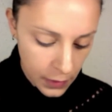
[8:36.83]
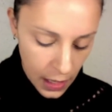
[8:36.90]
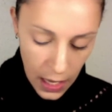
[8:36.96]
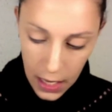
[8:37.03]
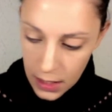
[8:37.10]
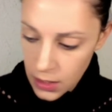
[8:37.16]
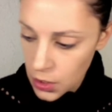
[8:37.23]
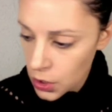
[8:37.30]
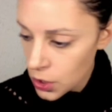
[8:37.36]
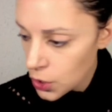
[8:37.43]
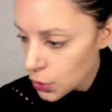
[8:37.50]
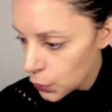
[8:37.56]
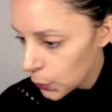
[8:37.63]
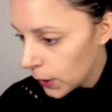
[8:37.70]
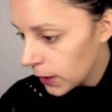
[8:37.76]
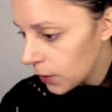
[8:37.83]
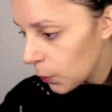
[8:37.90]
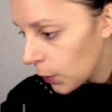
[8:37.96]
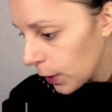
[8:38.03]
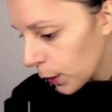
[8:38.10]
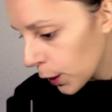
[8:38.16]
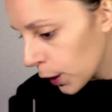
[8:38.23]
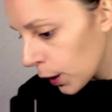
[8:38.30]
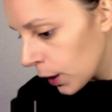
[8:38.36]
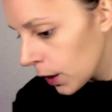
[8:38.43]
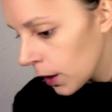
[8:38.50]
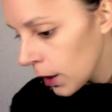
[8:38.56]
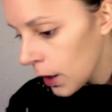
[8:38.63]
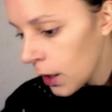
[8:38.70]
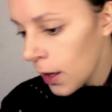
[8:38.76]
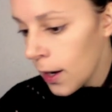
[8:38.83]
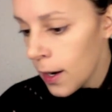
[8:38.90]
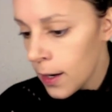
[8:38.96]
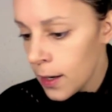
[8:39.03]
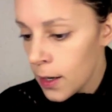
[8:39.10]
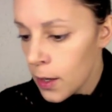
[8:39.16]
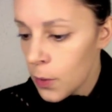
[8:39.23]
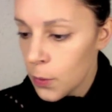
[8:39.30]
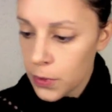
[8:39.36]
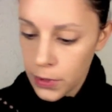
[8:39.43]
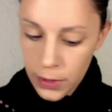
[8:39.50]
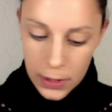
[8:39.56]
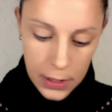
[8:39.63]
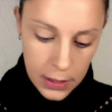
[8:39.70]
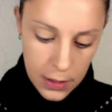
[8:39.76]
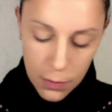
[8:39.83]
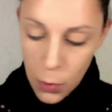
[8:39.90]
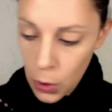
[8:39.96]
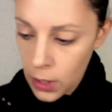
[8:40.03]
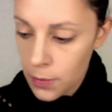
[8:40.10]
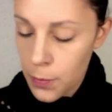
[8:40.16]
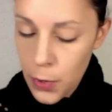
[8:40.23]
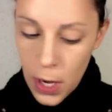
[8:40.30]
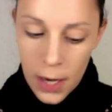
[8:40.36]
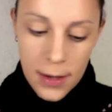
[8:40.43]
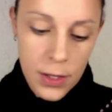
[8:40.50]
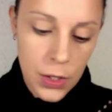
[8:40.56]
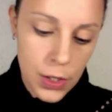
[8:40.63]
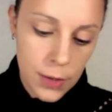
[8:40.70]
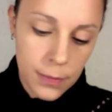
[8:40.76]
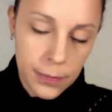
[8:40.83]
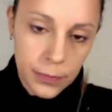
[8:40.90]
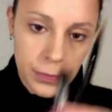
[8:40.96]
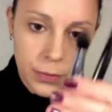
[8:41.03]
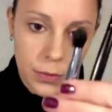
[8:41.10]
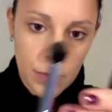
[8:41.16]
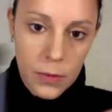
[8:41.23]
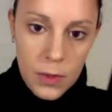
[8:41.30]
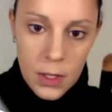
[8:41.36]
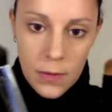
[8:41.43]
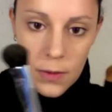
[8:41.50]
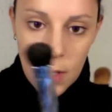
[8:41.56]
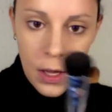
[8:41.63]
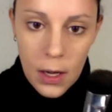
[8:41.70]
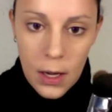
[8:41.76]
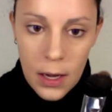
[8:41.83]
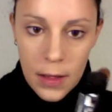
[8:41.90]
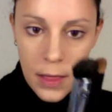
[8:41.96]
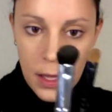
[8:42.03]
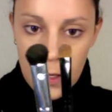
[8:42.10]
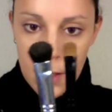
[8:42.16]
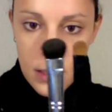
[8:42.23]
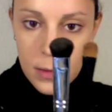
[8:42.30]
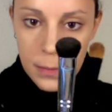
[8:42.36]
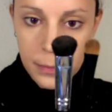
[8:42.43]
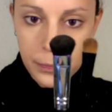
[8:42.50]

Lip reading: And you can do it with a smaller brush, something like this.